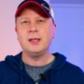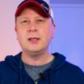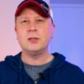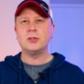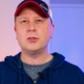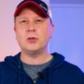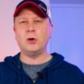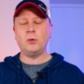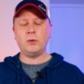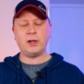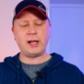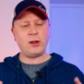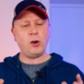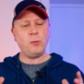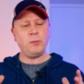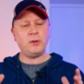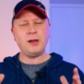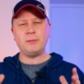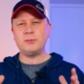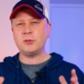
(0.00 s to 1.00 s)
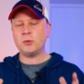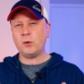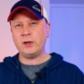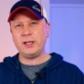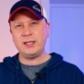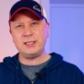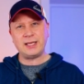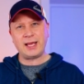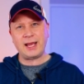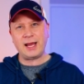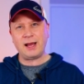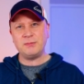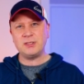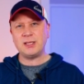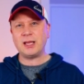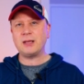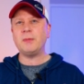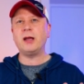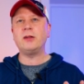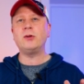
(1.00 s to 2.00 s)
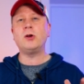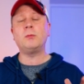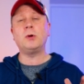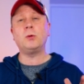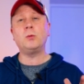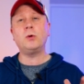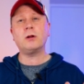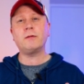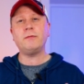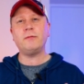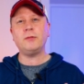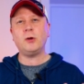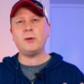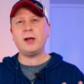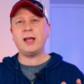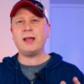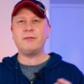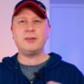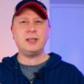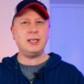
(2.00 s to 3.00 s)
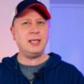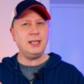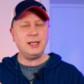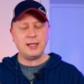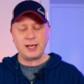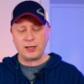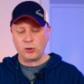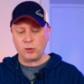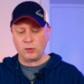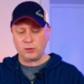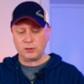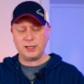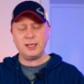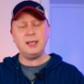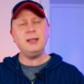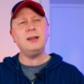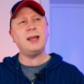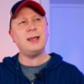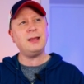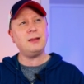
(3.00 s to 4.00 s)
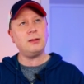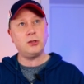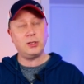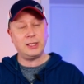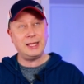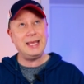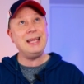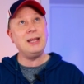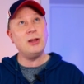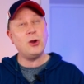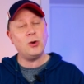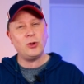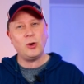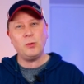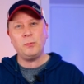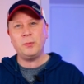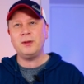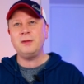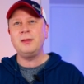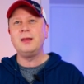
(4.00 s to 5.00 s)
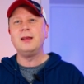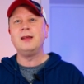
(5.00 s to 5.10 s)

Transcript: So when I open up twenty tabs like my normal workflow, I have Keynote, Keynote, Keynote open,